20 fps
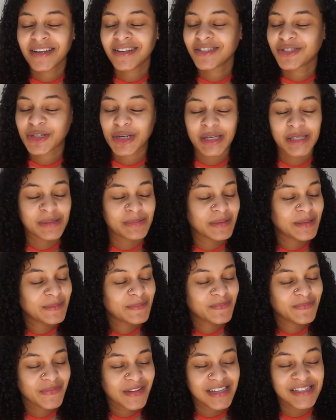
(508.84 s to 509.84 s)
trust me,
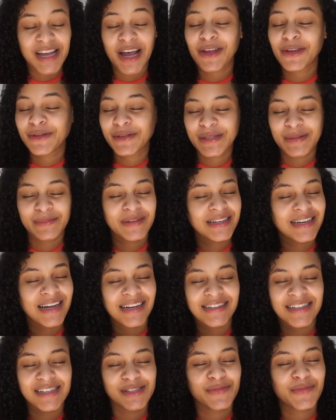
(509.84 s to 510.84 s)
because I used to be
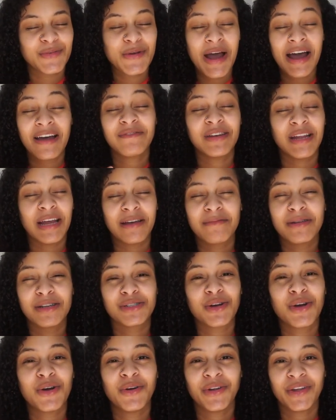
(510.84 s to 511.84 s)
like this. If you have
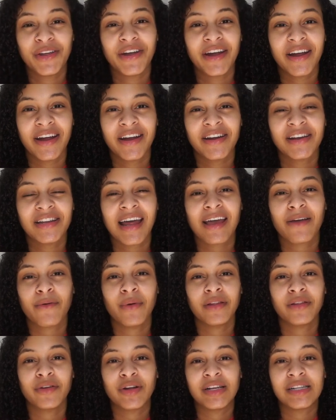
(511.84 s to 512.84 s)
damage on your hair, like
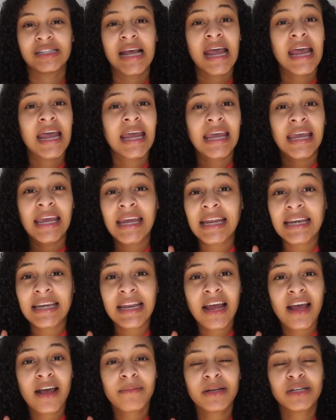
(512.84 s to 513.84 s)
whether it's heat
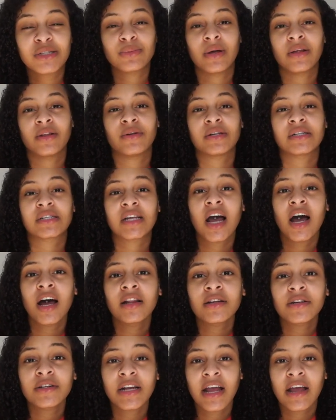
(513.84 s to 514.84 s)
damage, whether it's
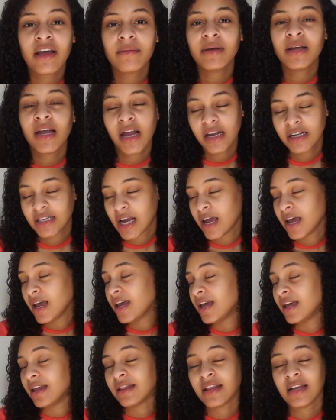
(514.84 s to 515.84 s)
color damage,
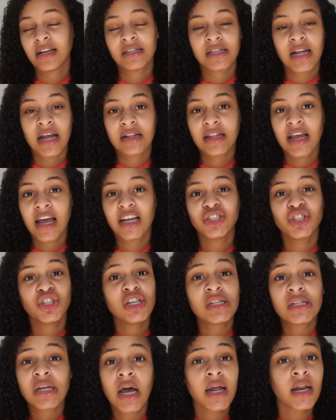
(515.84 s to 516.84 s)
and things like that,
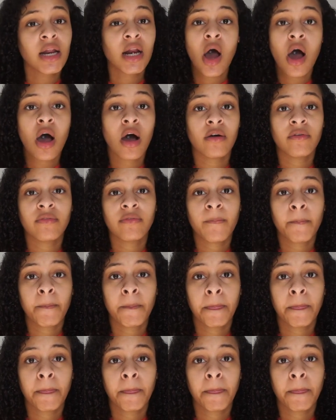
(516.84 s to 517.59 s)
just cut it off.